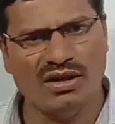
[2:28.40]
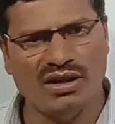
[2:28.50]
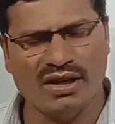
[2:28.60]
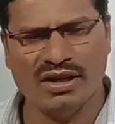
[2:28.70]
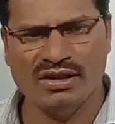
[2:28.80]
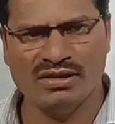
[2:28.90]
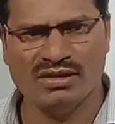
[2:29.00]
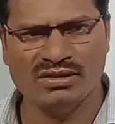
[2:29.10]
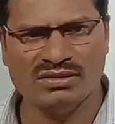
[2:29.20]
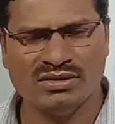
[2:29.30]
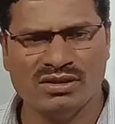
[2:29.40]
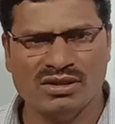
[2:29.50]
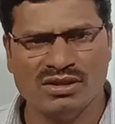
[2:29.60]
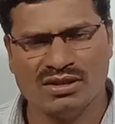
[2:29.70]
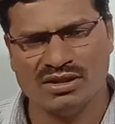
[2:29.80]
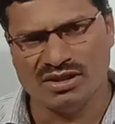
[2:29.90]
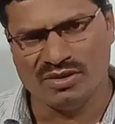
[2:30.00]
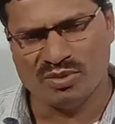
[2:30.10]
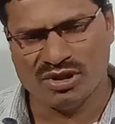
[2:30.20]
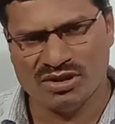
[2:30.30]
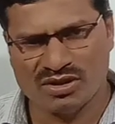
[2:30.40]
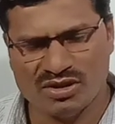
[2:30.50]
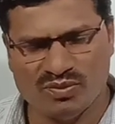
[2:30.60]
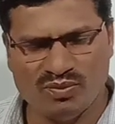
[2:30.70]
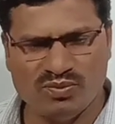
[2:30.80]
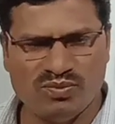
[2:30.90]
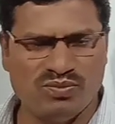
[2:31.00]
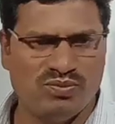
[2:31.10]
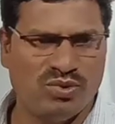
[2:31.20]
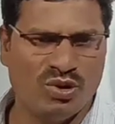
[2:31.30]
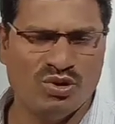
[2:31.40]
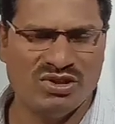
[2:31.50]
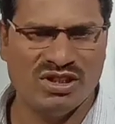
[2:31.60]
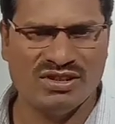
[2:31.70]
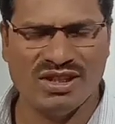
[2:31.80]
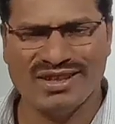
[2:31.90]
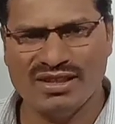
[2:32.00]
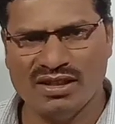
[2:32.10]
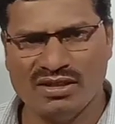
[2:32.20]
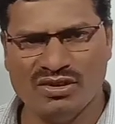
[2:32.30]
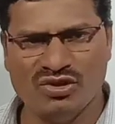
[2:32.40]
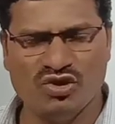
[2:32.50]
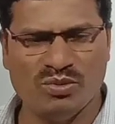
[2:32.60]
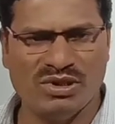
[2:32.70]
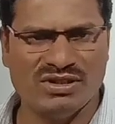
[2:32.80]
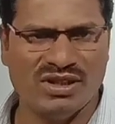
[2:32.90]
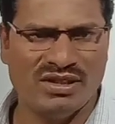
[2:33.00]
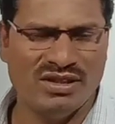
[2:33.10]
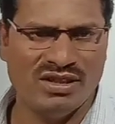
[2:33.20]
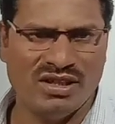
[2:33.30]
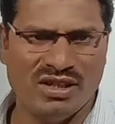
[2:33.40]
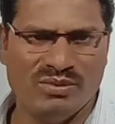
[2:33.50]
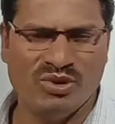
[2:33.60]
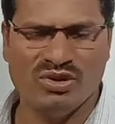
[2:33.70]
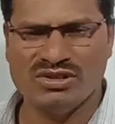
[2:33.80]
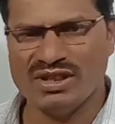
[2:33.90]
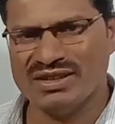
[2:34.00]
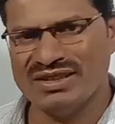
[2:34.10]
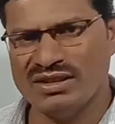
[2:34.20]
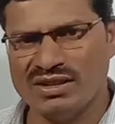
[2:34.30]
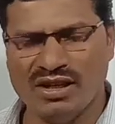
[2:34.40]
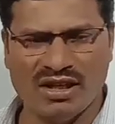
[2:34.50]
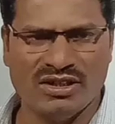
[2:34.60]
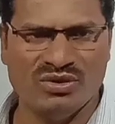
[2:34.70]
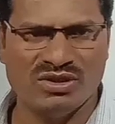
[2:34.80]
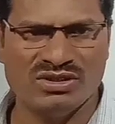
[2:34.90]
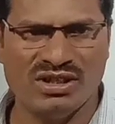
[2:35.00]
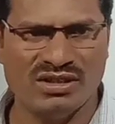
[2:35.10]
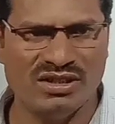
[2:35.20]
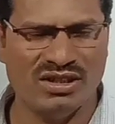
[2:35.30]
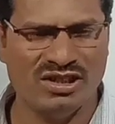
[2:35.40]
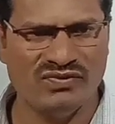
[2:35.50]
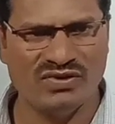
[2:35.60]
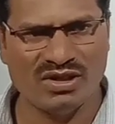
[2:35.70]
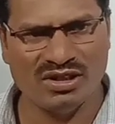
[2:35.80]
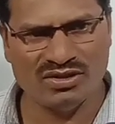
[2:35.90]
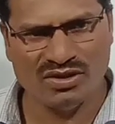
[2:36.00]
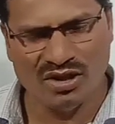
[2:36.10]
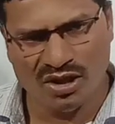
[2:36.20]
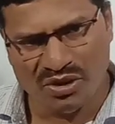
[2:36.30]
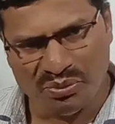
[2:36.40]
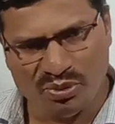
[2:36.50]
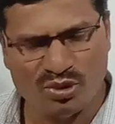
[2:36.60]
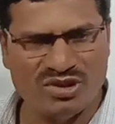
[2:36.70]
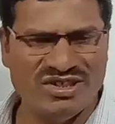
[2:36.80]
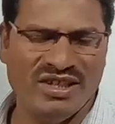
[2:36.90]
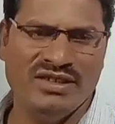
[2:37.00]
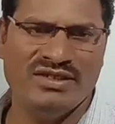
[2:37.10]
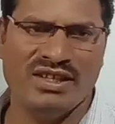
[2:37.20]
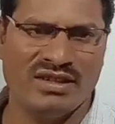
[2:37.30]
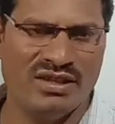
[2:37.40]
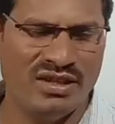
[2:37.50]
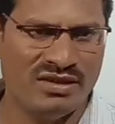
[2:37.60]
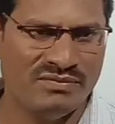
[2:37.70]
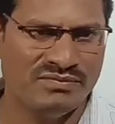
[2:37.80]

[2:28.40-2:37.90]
Again different producers are there, consumers are there, herbivores are there, carnivores are there, different food chains are there,